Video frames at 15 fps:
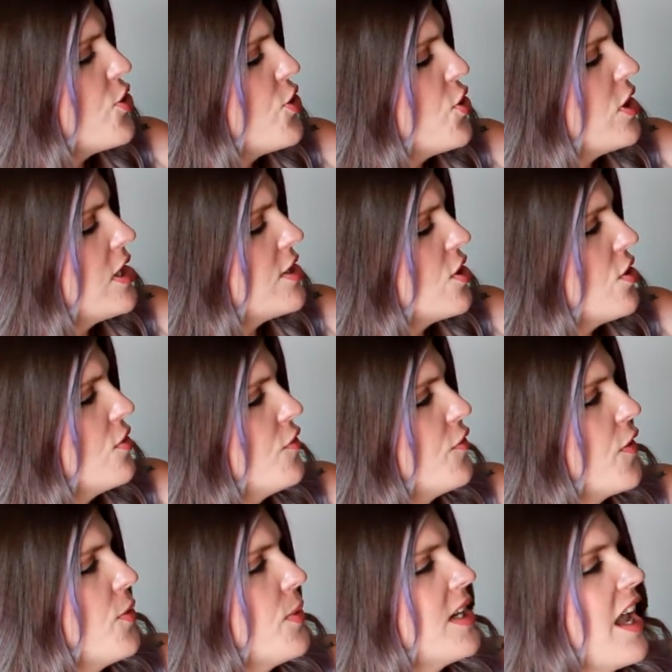32
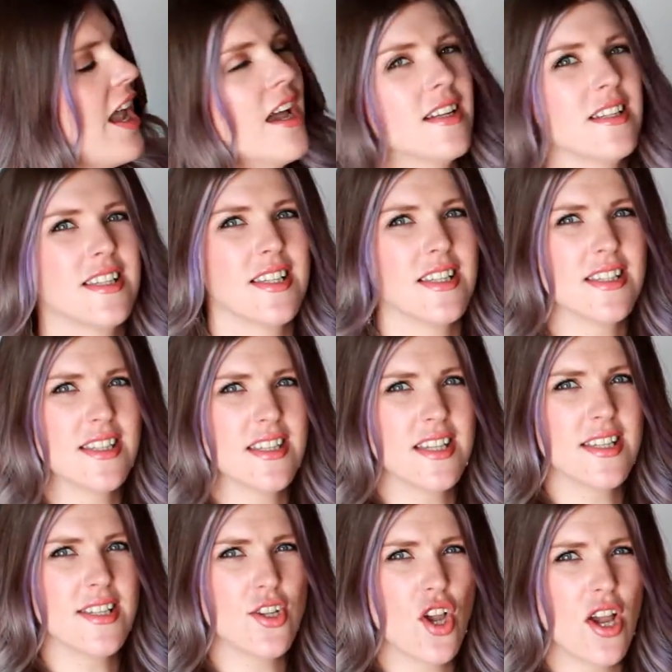fluid ounces.
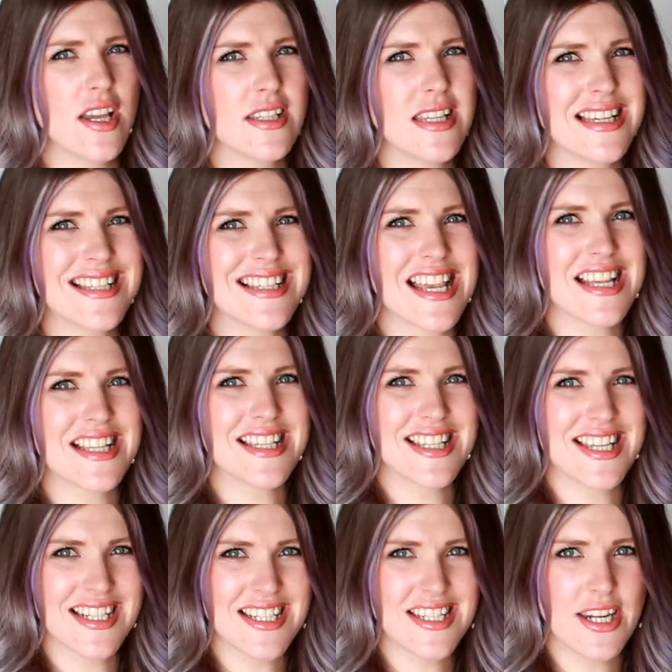This size is
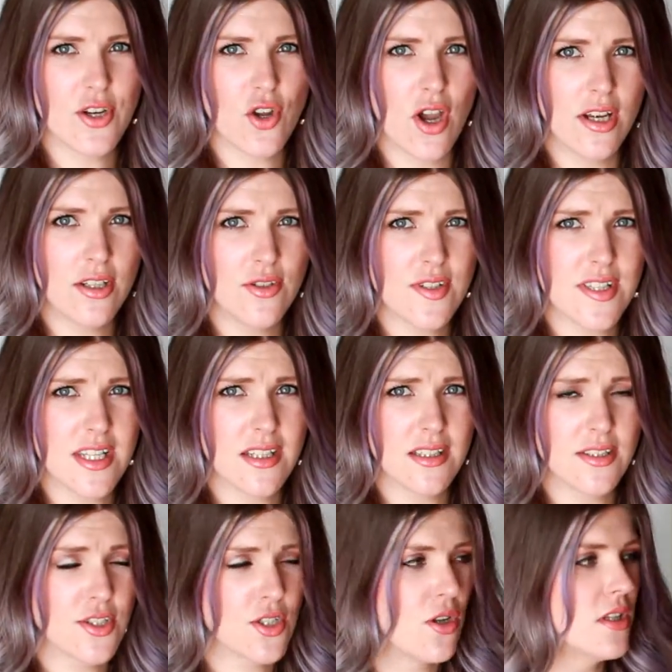69 New
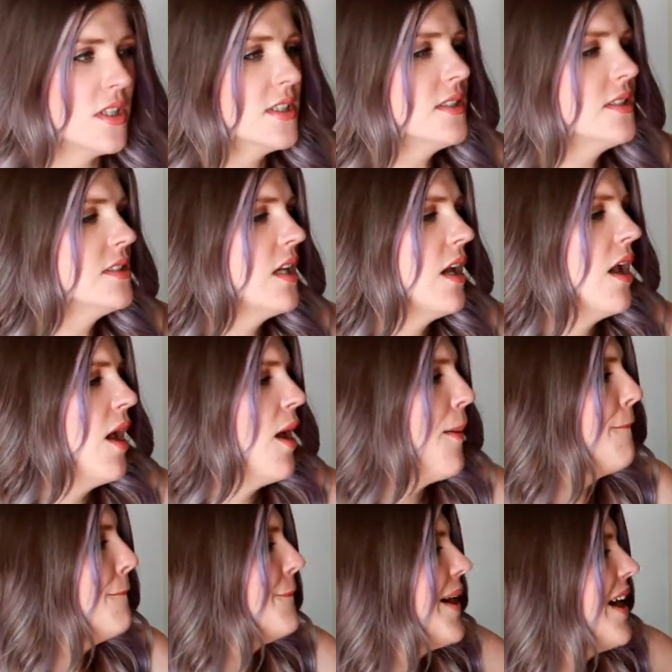Zealand dollars.
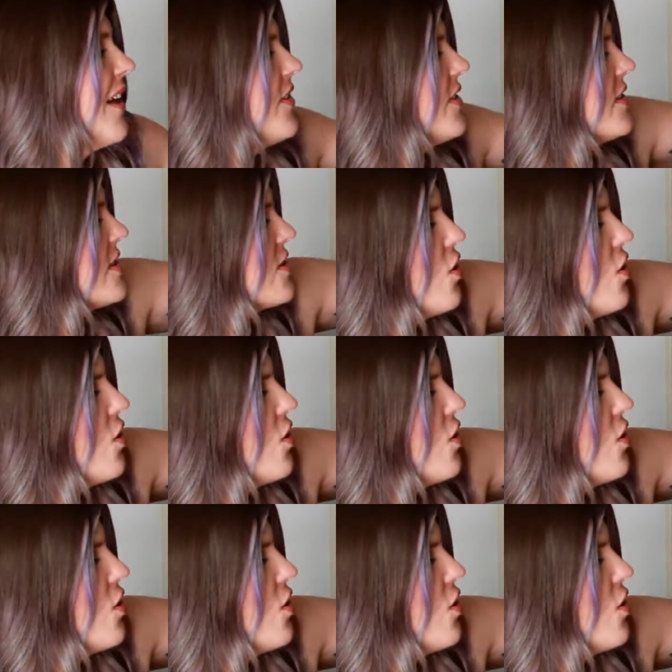But this